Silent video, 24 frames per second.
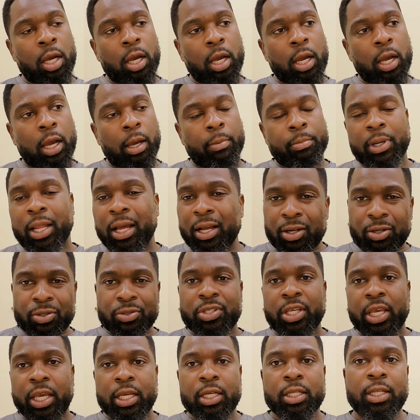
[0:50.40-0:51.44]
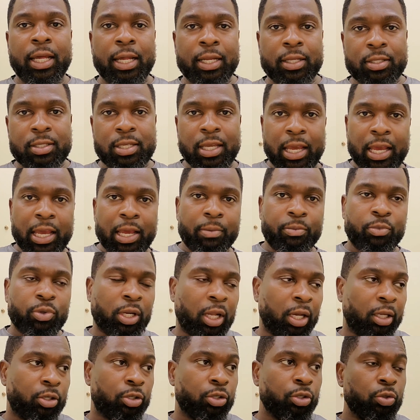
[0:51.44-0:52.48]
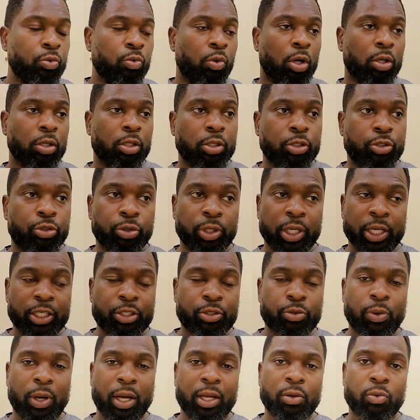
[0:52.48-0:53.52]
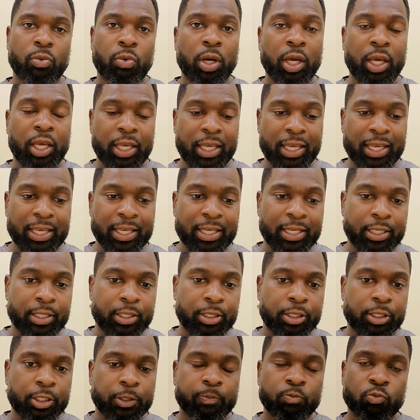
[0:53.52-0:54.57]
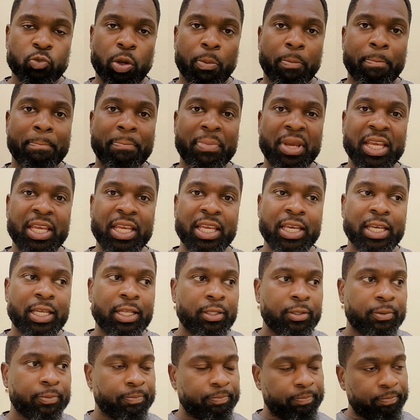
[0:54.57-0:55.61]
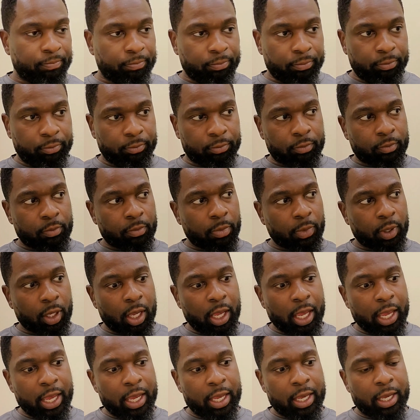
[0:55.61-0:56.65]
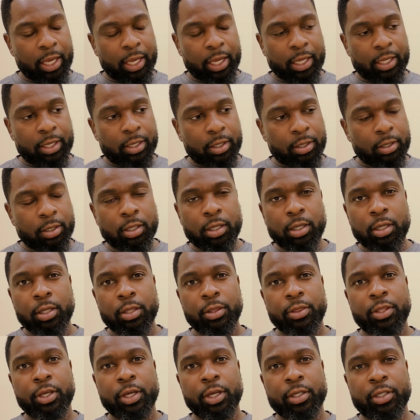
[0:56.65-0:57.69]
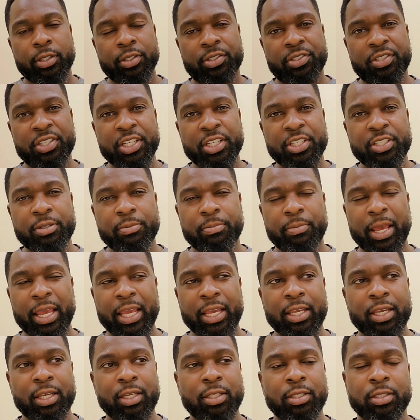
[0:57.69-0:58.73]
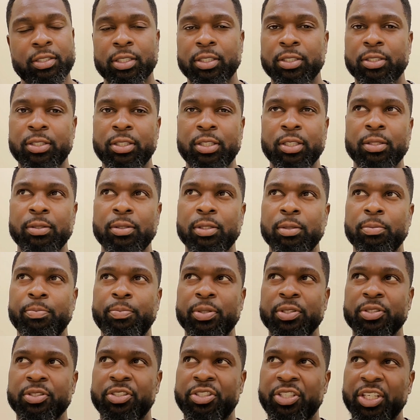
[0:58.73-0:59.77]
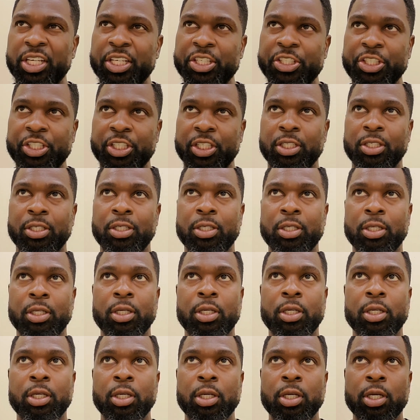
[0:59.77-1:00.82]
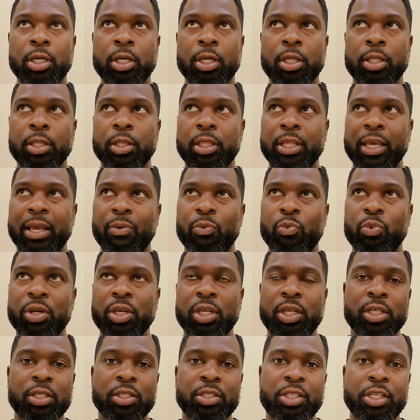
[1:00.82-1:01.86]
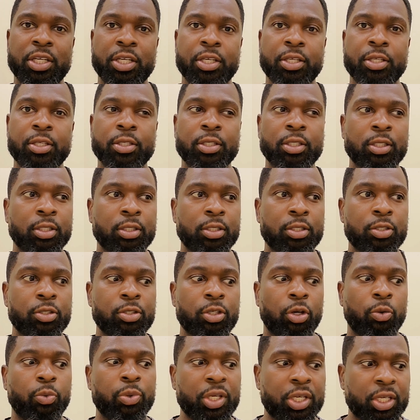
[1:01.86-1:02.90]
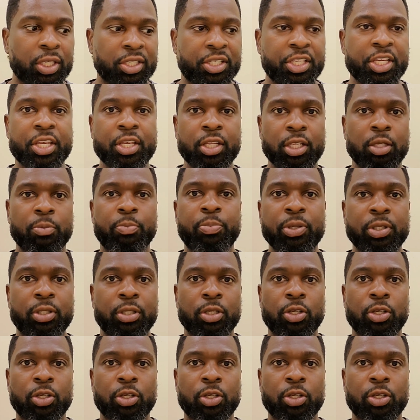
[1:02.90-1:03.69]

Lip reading: I'm not going to take a lot of time. What I do want to address right away is men and their decision making, just the position that we continually put the